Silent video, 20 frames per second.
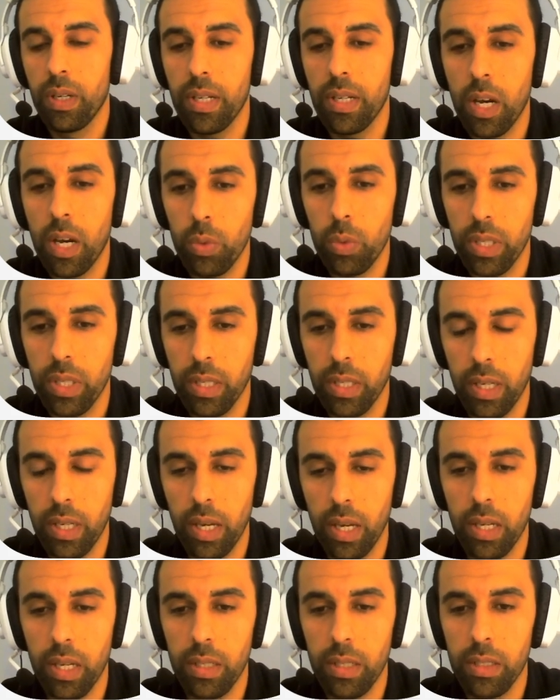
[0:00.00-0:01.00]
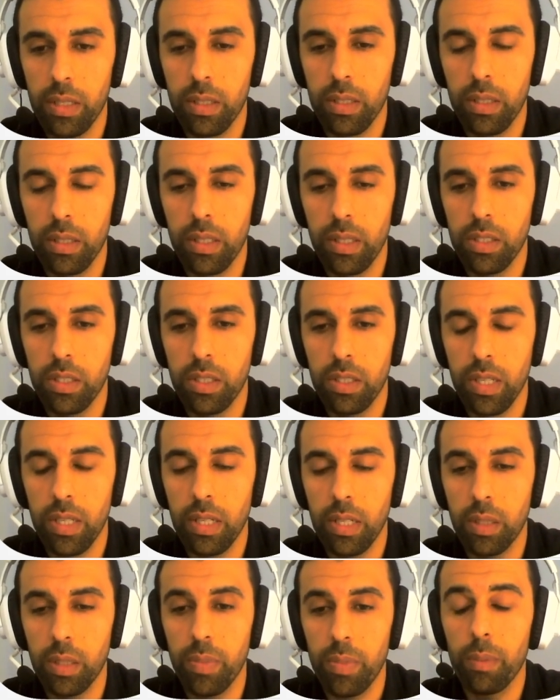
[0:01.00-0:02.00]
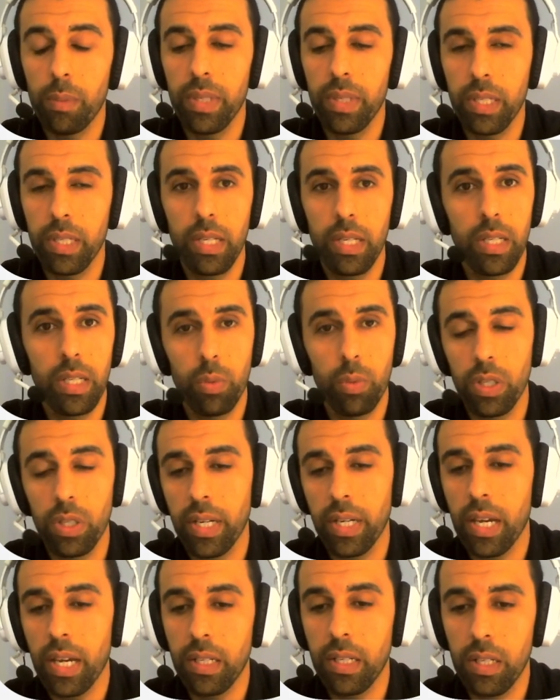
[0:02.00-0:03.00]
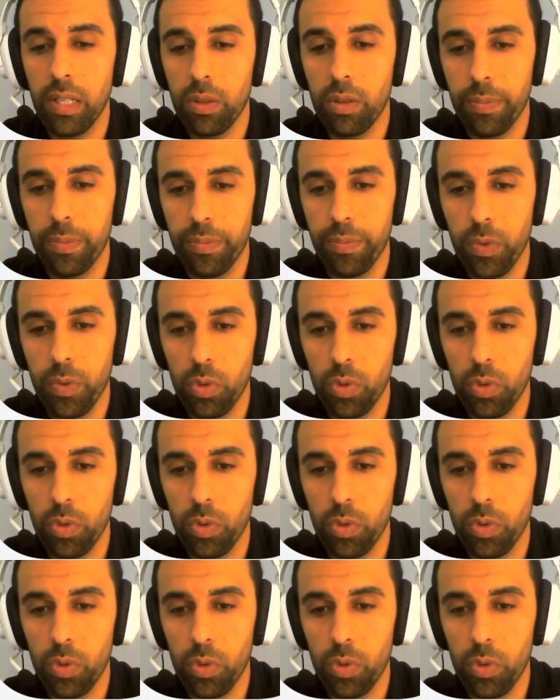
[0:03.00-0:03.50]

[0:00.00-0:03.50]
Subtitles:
Now let's take the public key that we're going to add here.